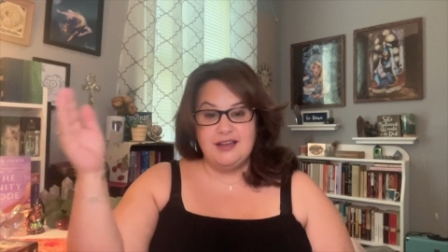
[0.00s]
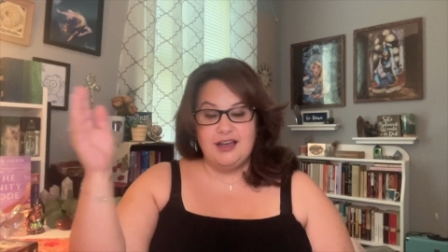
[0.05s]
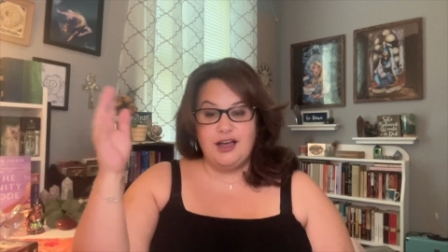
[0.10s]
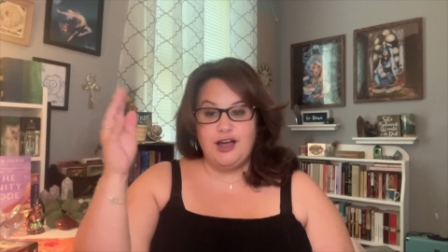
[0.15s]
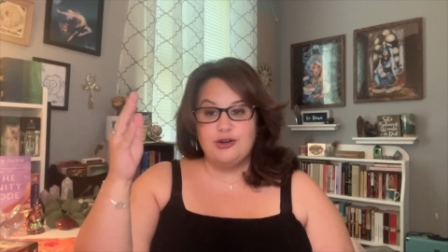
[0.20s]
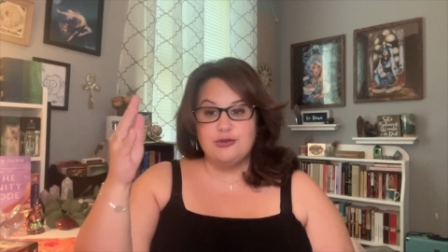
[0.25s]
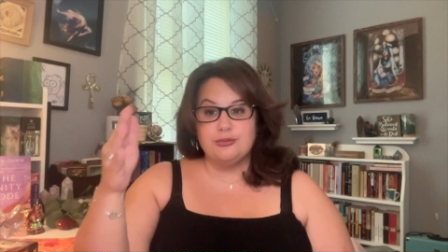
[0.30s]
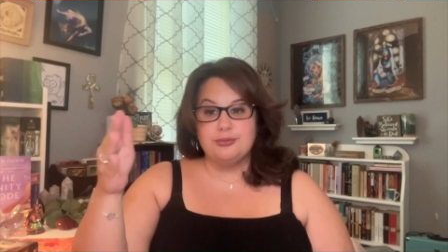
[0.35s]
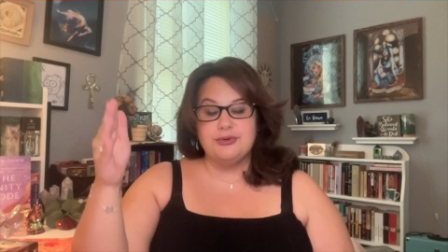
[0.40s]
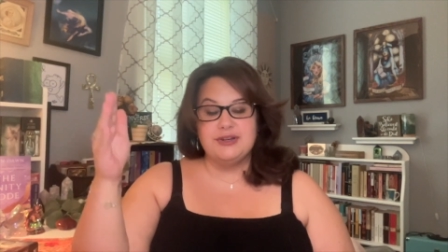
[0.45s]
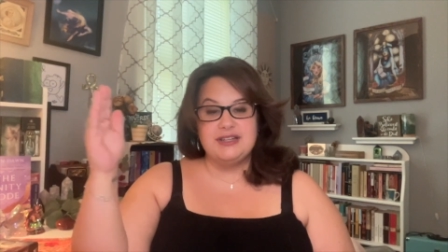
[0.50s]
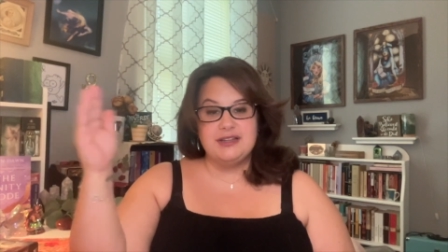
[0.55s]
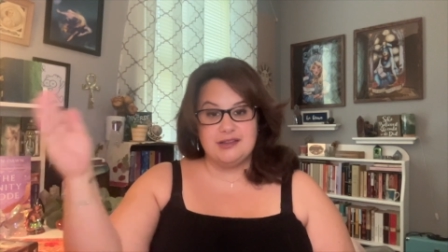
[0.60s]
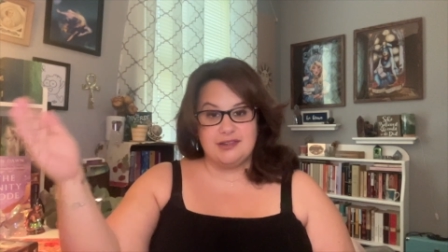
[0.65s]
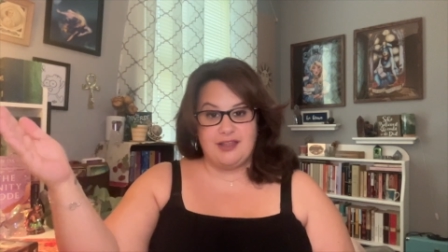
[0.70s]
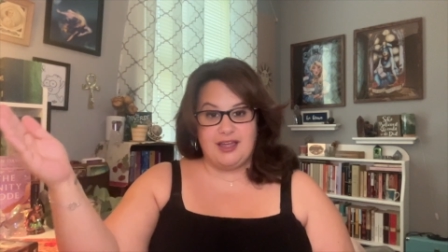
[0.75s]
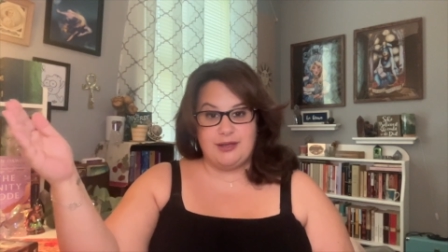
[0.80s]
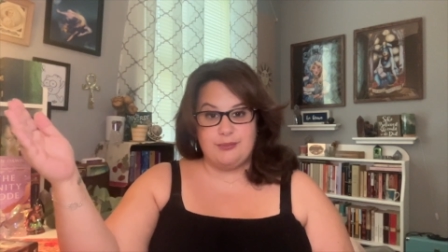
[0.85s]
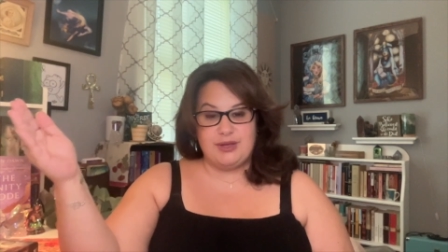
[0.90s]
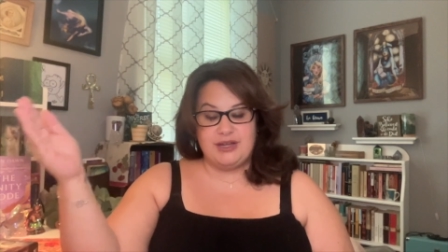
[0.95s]
a
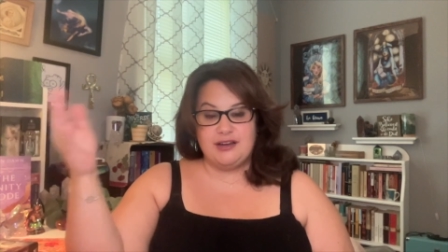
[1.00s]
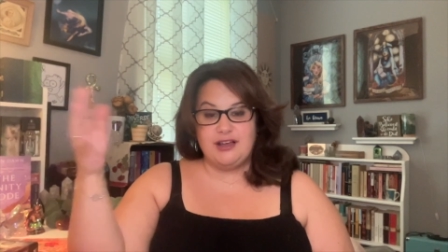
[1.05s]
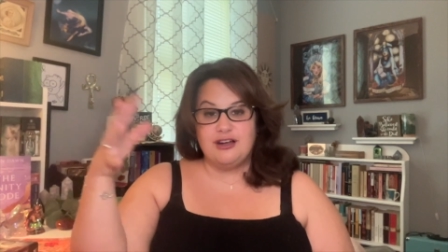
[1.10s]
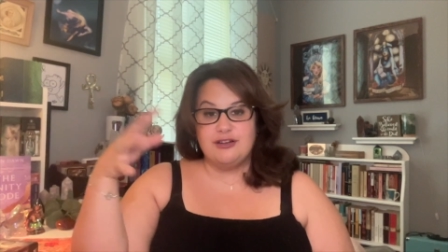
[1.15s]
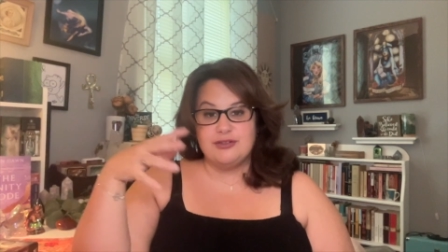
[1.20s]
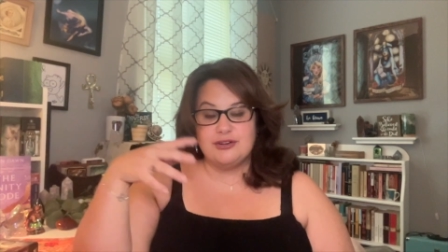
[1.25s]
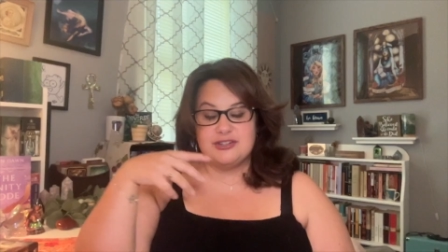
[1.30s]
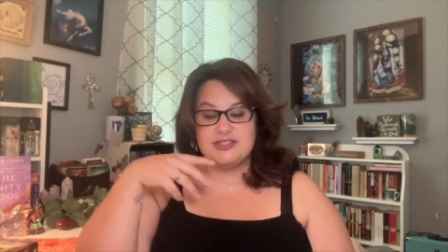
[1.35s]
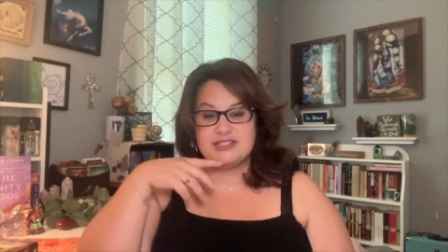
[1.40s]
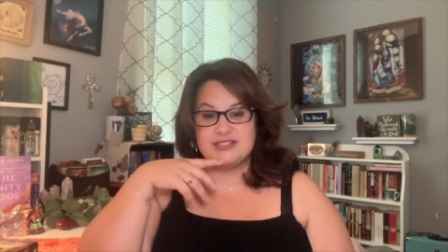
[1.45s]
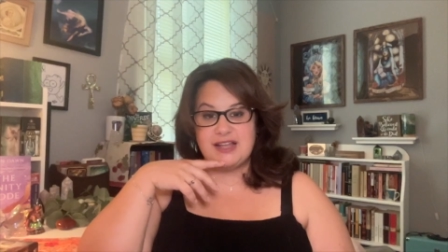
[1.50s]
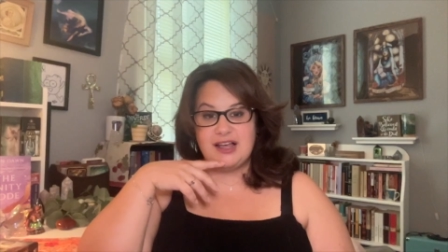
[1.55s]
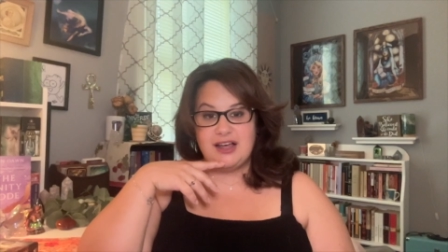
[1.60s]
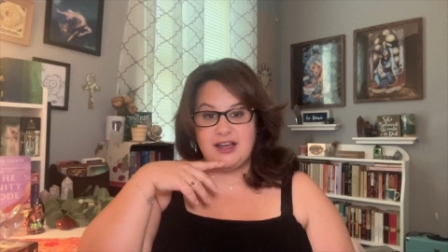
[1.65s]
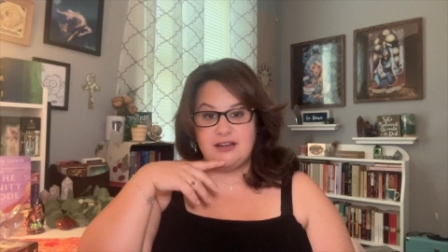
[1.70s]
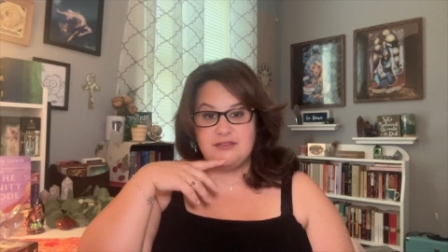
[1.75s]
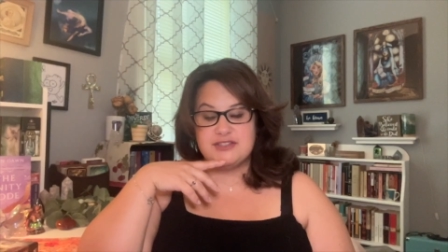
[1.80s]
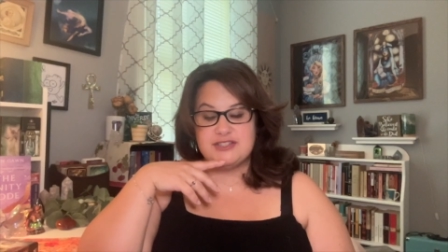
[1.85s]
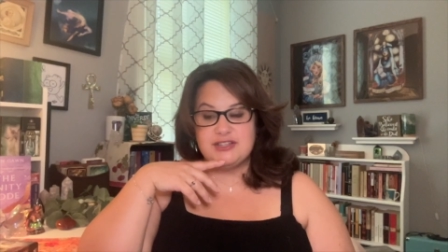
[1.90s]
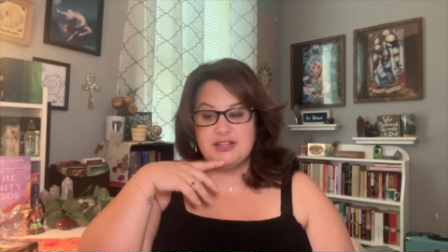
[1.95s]
realignment of
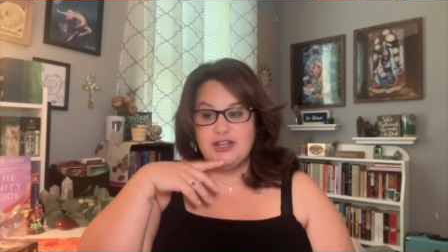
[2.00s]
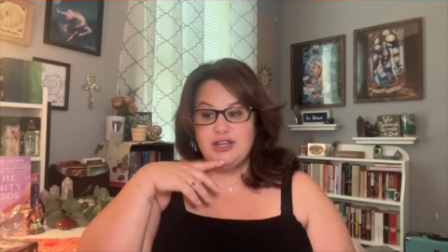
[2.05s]
ourselves.